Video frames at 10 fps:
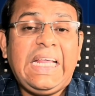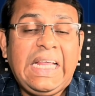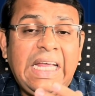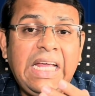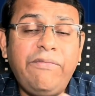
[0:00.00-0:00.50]

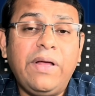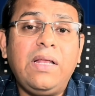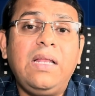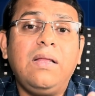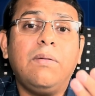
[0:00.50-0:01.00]

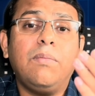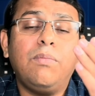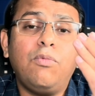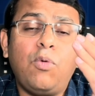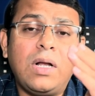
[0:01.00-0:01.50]
Even
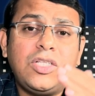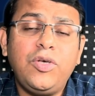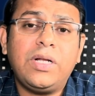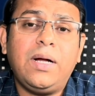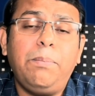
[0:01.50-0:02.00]
once
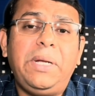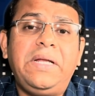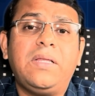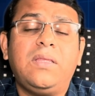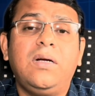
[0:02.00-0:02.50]
you are
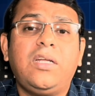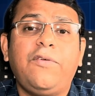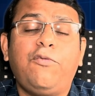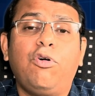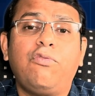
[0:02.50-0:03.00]
completed
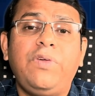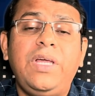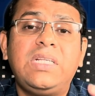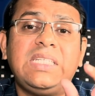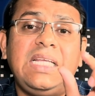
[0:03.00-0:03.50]
34
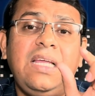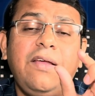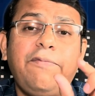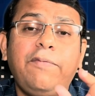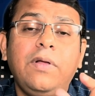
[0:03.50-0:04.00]
weeks,
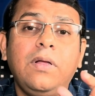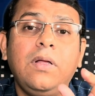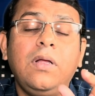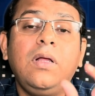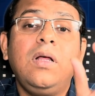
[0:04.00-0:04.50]
if
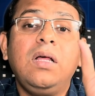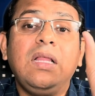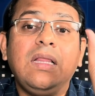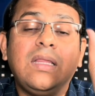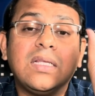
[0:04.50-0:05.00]

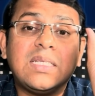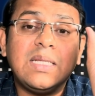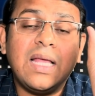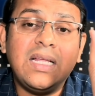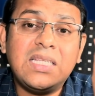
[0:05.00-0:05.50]
this,
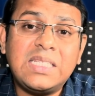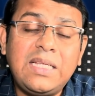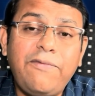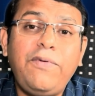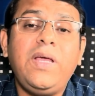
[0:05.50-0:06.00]
there is
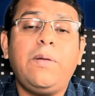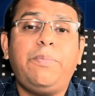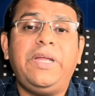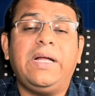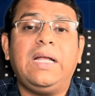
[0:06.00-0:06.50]
severe
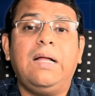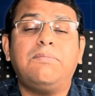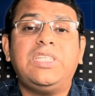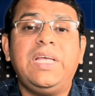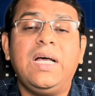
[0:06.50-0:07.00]

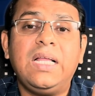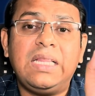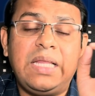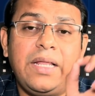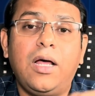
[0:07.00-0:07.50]

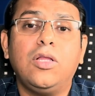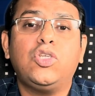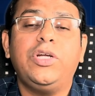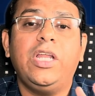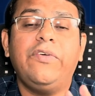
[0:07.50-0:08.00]
preeclampsia, then
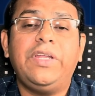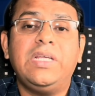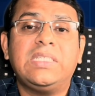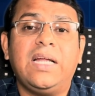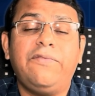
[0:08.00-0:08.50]
also delivery
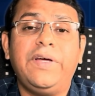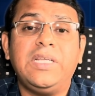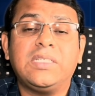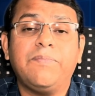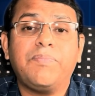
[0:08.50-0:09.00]
is
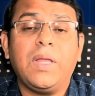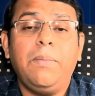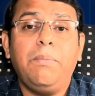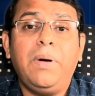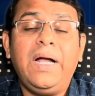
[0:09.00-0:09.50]
advised.
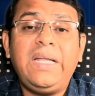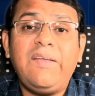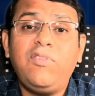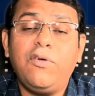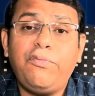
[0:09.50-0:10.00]
But
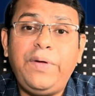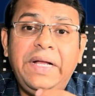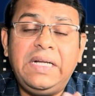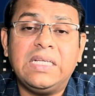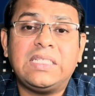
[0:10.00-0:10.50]
if the
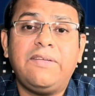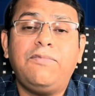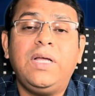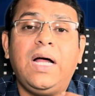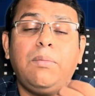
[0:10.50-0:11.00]
fetus, if
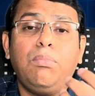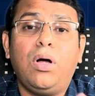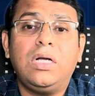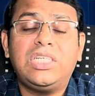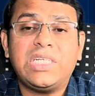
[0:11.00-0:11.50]
the
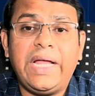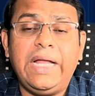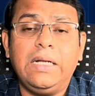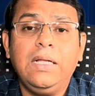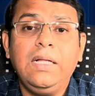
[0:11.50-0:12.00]
unborn
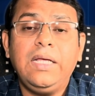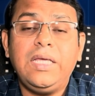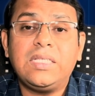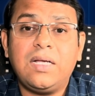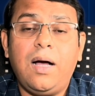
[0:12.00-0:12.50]
child
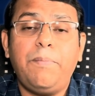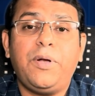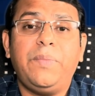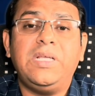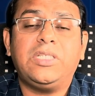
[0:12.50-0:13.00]
is
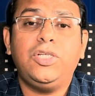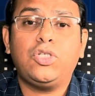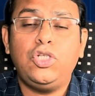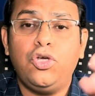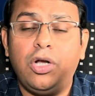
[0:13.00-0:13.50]
compromised,
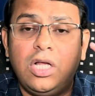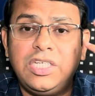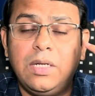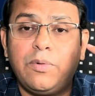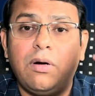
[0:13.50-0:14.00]
if
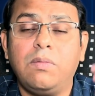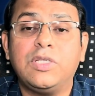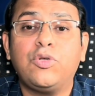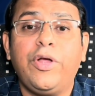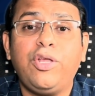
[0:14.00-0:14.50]
neurological problem
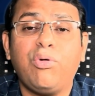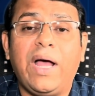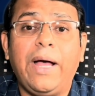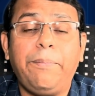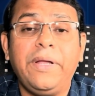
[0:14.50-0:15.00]
is going to
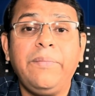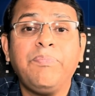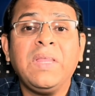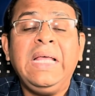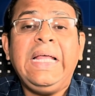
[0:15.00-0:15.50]

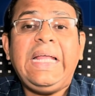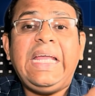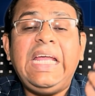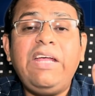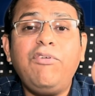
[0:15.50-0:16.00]
happen,
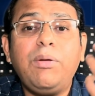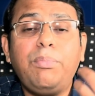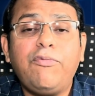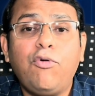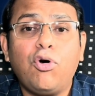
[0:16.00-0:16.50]
even
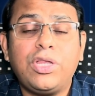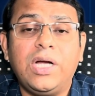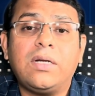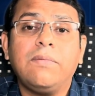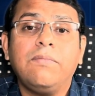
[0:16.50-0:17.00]
before
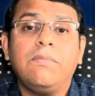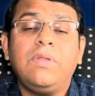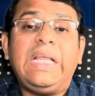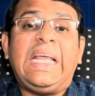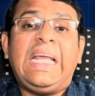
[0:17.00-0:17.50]
that
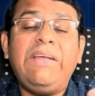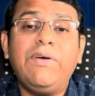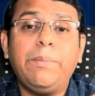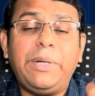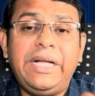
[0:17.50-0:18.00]

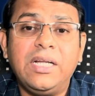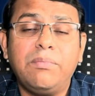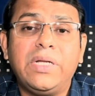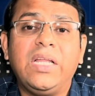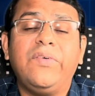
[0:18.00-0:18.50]
even
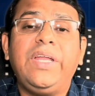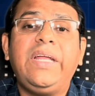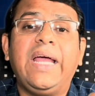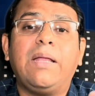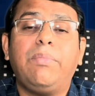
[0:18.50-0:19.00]
preterm delivery
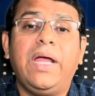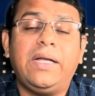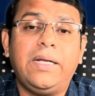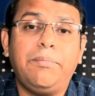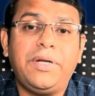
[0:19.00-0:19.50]
can be
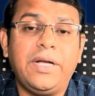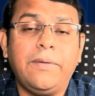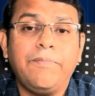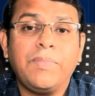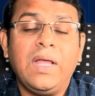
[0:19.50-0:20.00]

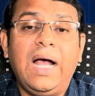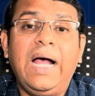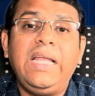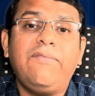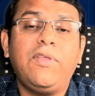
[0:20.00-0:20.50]
attempted
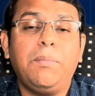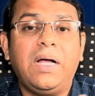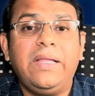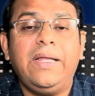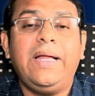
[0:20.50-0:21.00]
and if the
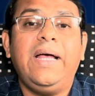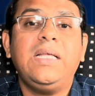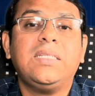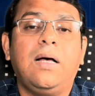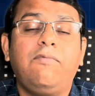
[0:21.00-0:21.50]
mother
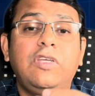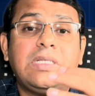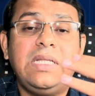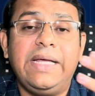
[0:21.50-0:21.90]
has obviously